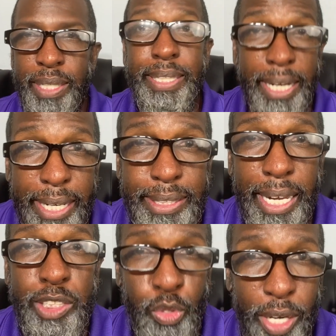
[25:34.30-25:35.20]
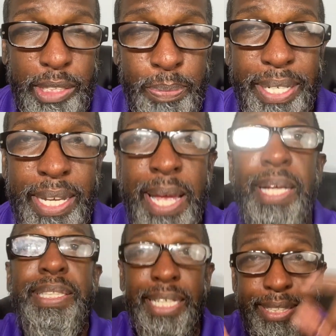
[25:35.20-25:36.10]
Did he say trust me?
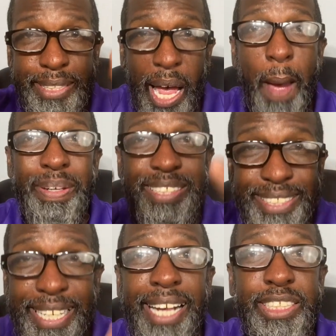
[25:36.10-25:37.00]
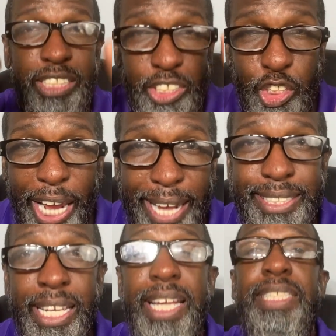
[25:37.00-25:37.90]
Did Thomas Dexter
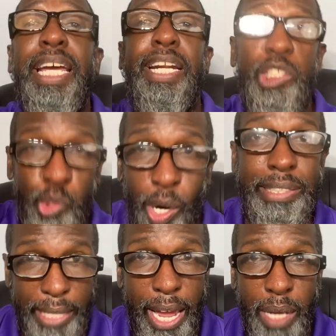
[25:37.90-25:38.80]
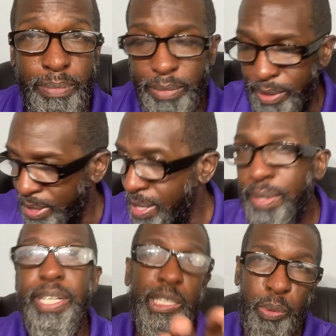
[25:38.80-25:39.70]
Jakes say to trust him?
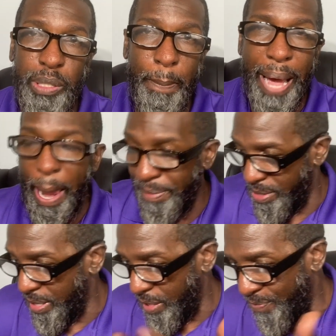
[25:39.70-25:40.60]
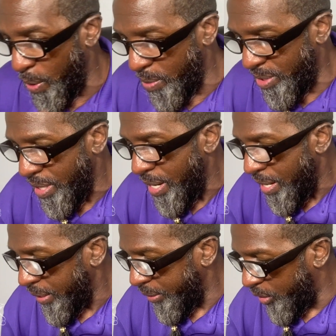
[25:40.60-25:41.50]
This is what the Bible says, folks.
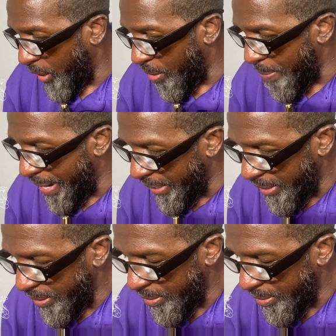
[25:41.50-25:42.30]
Jeremiah